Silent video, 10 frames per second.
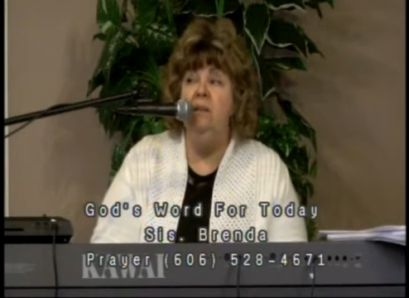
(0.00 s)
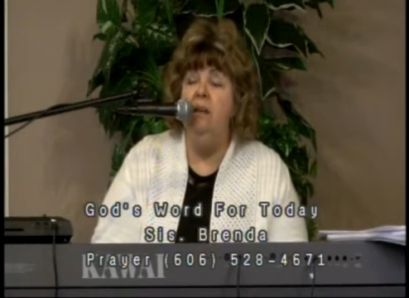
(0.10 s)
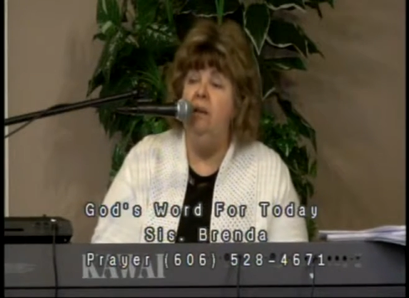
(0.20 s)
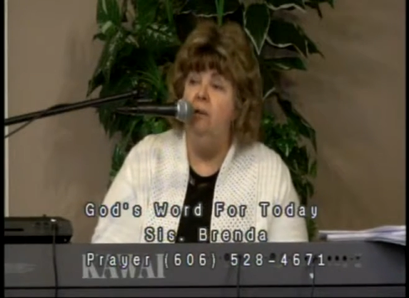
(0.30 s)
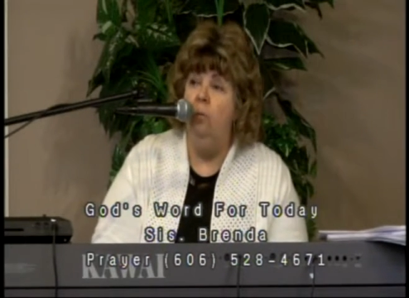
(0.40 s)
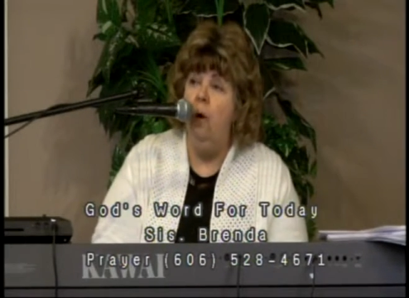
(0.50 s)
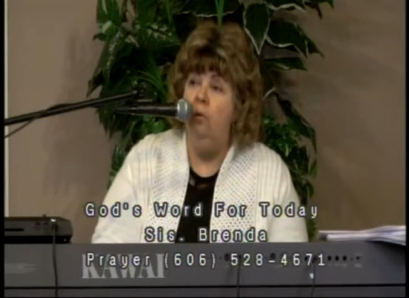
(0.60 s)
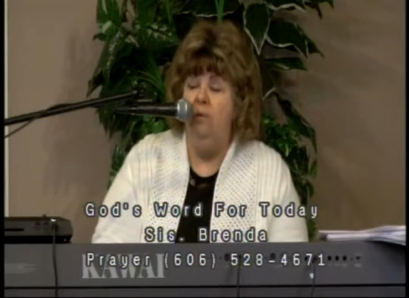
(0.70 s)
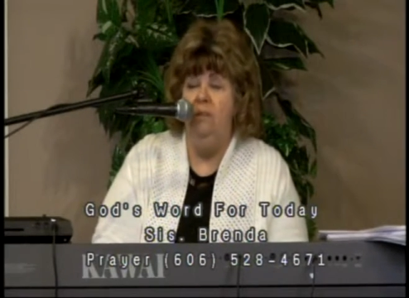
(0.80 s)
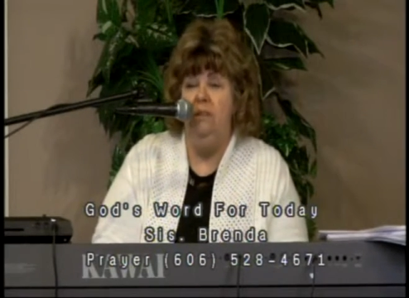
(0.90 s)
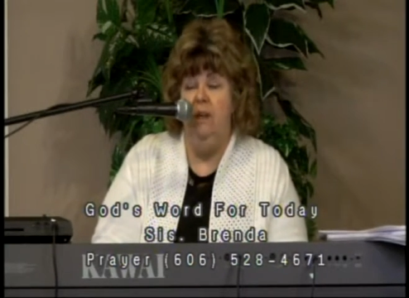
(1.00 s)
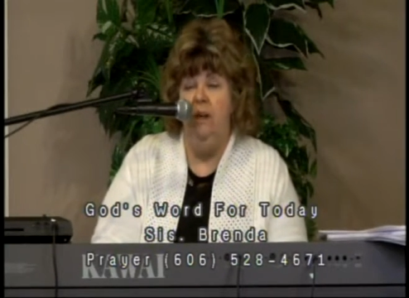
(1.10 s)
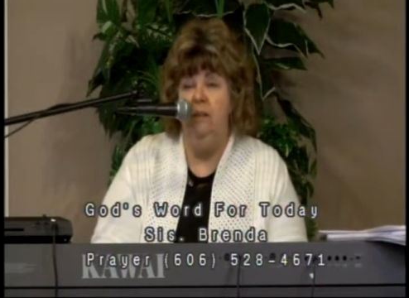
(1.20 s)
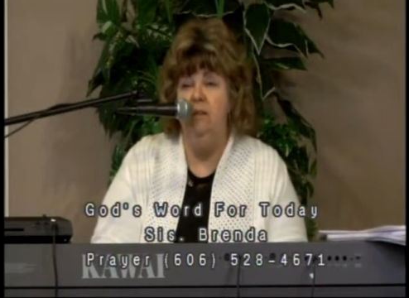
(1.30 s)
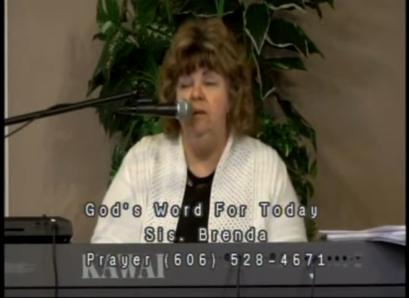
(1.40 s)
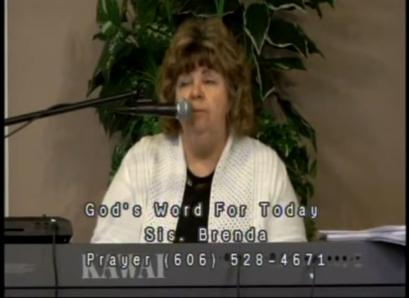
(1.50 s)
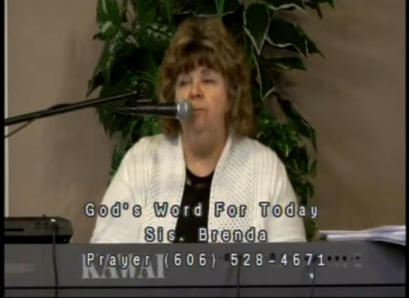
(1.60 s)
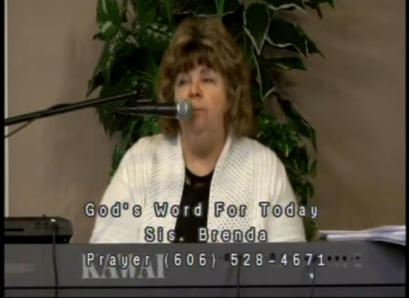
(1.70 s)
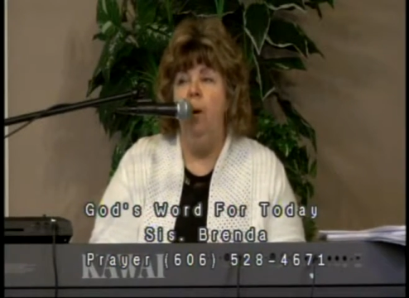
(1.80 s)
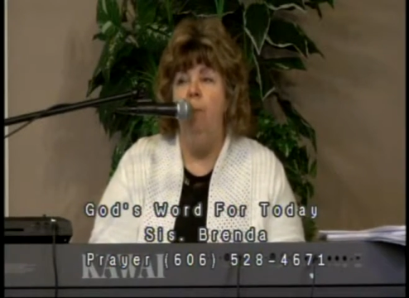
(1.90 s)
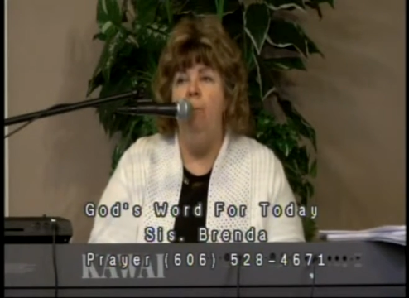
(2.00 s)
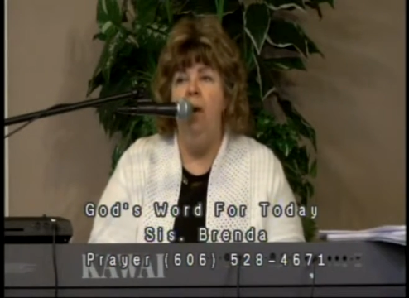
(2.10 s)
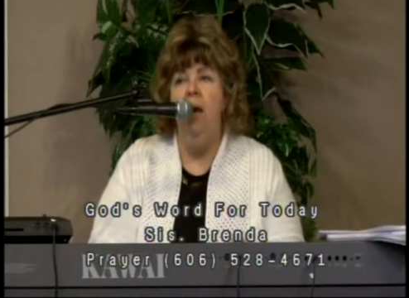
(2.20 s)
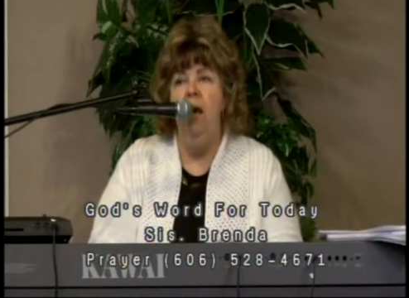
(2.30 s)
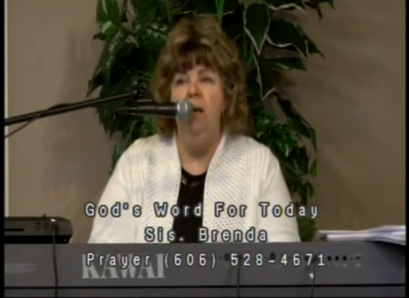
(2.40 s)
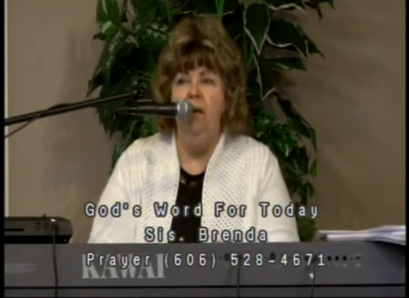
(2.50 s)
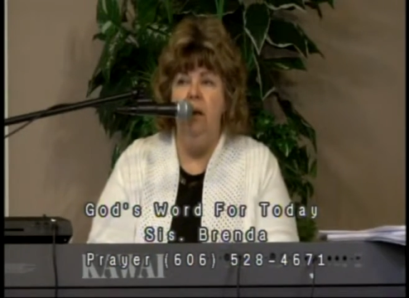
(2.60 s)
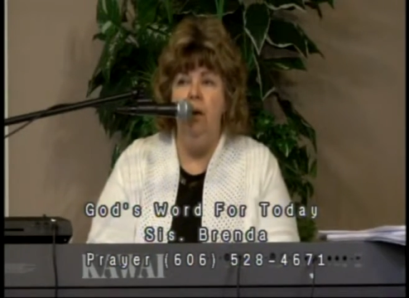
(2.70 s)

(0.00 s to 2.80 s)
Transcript: T, the want of the saints, but